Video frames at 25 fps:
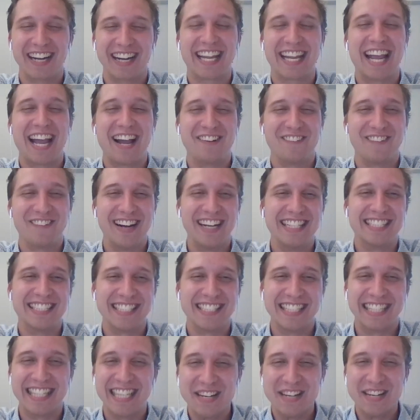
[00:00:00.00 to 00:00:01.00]
I can't wait
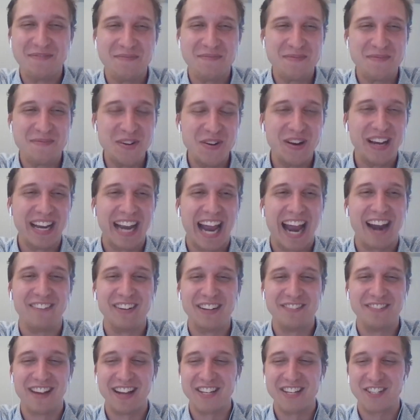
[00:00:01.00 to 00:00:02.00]
to keep doing
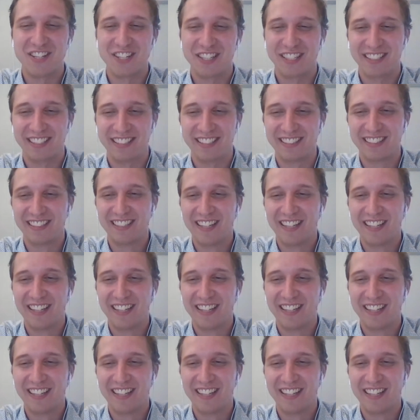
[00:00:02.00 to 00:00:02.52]
every venture.